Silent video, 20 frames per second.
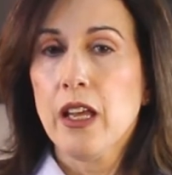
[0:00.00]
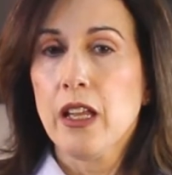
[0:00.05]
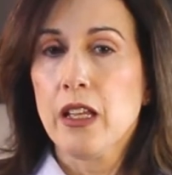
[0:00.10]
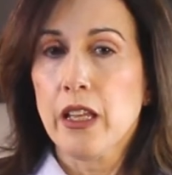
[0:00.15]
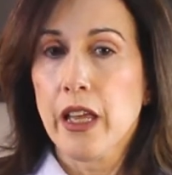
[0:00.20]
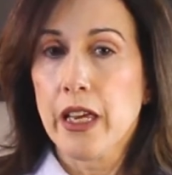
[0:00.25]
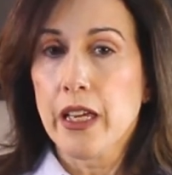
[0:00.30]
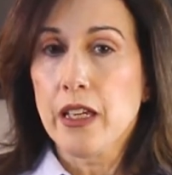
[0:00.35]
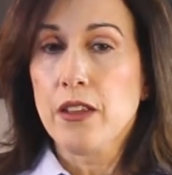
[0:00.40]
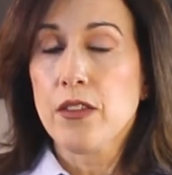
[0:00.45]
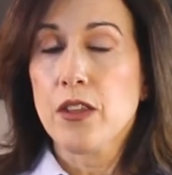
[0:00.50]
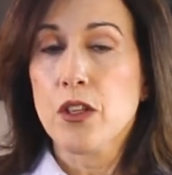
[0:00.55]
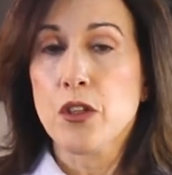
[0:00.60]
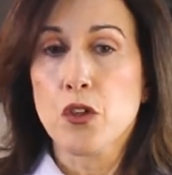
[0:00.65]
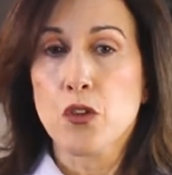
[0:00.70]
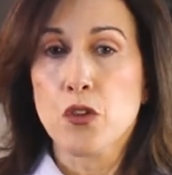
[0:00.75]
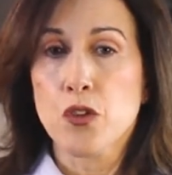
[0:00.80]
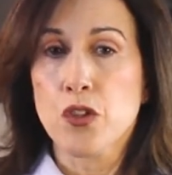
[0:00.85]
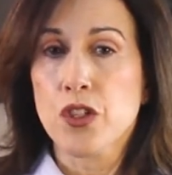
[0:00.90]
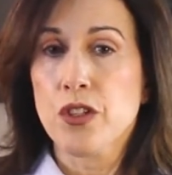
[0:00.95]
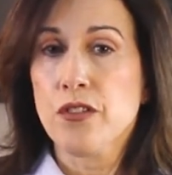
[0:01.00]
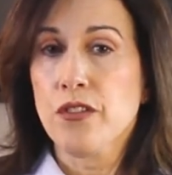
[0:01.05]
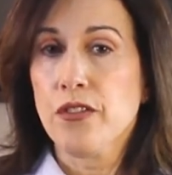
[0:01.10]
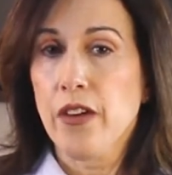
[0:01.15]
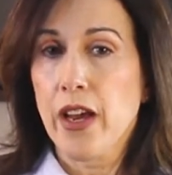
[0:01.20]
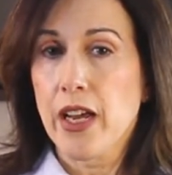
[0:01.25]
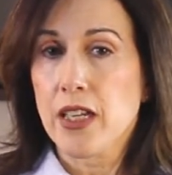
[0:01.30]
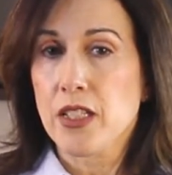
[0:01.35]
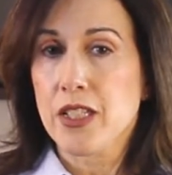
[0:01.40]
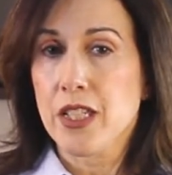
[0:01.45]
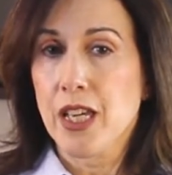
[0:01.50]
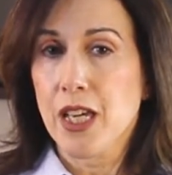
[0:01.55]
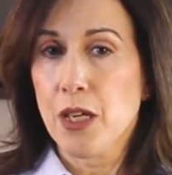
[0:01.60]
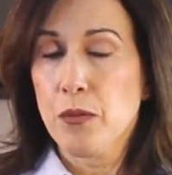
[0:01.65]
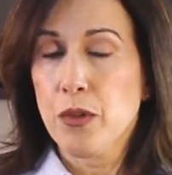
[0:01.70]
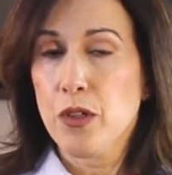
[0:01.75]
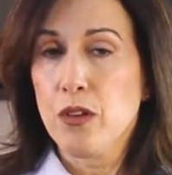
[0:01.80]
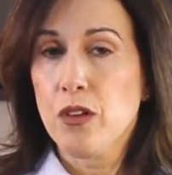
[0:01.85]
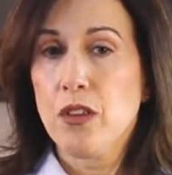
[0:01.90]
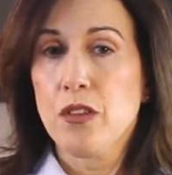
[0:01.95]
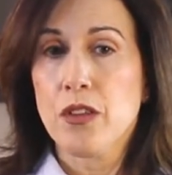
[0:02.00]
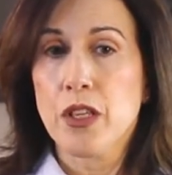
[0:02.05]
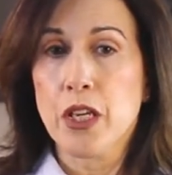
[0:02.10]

like the nutrition facts table,